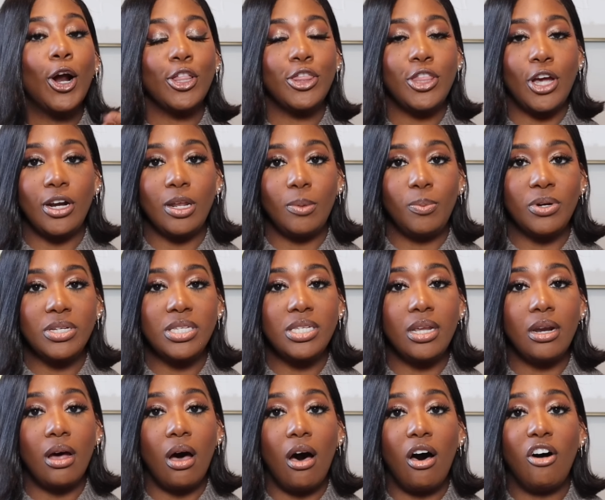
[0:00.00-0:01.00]
or
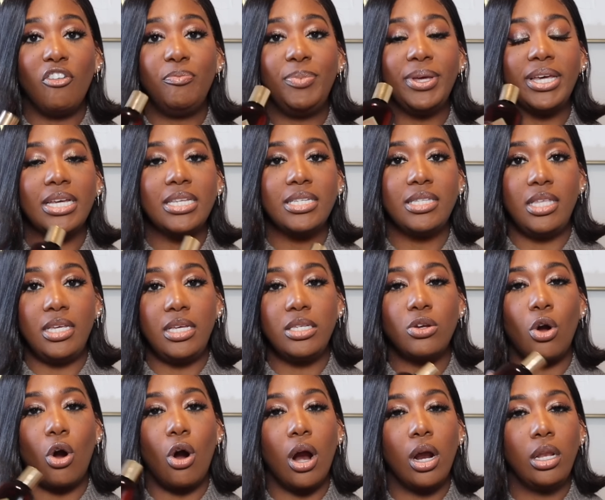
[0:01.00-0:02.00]
30% off because these
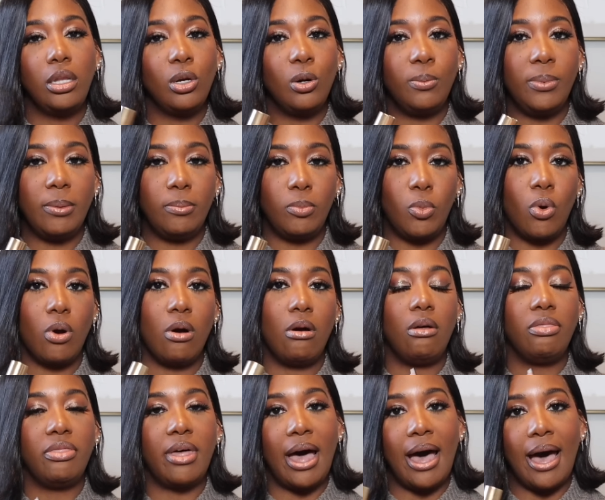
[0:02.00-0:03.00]
are a little bit more
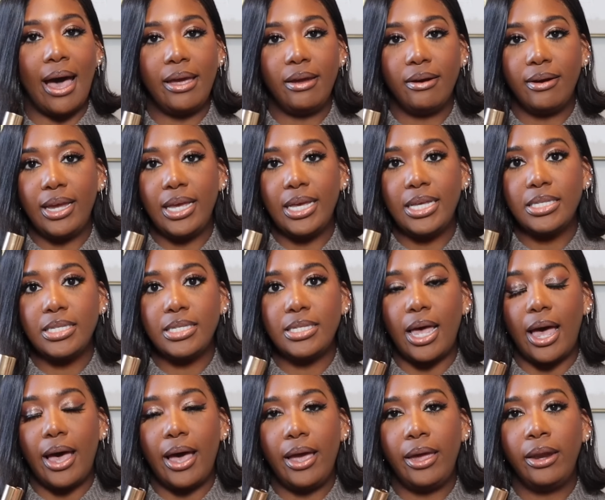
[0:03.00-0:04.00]
on the higher end
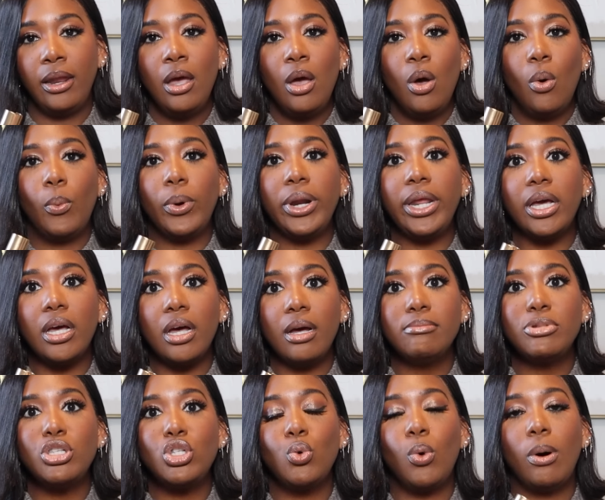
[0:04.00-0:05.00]
side when it
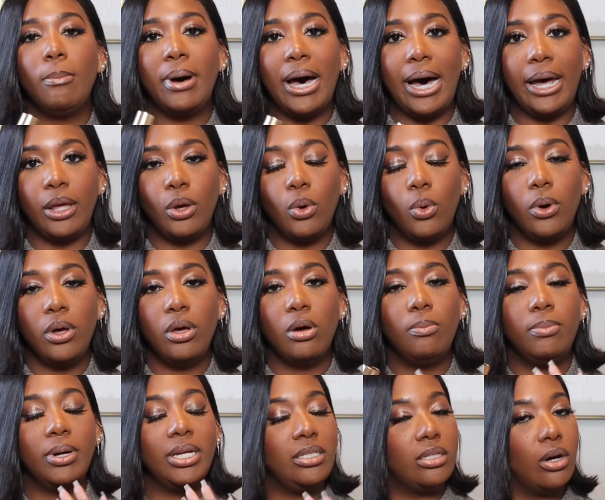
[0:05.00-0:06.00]
comes to a body oil.
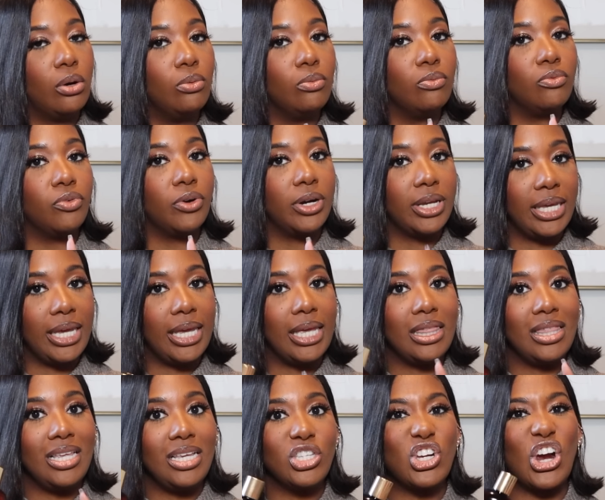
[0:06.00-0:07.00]
But don't
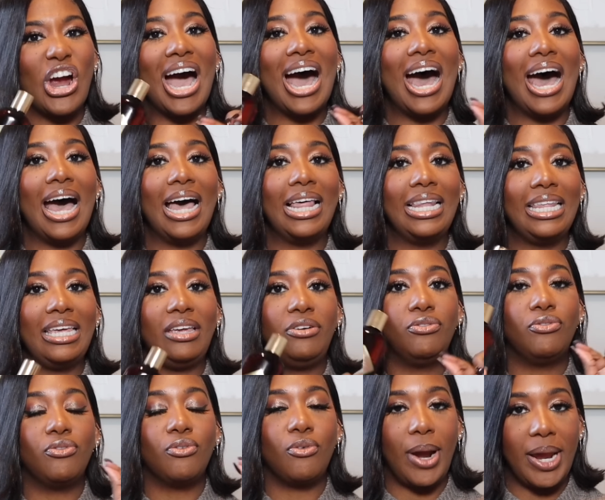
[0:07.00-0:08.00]
forget, these are highly
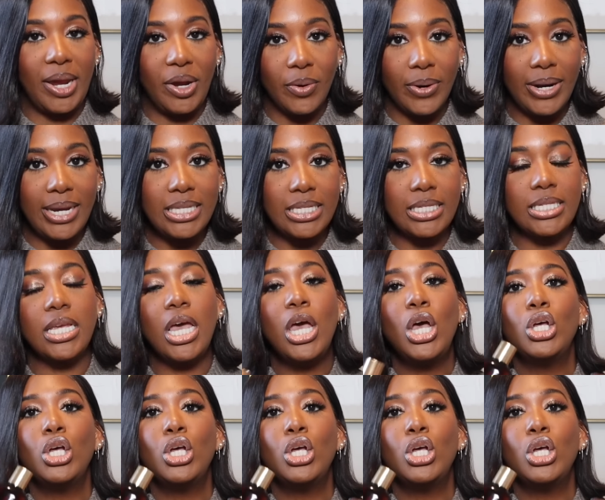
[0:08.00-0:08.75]
fragranced.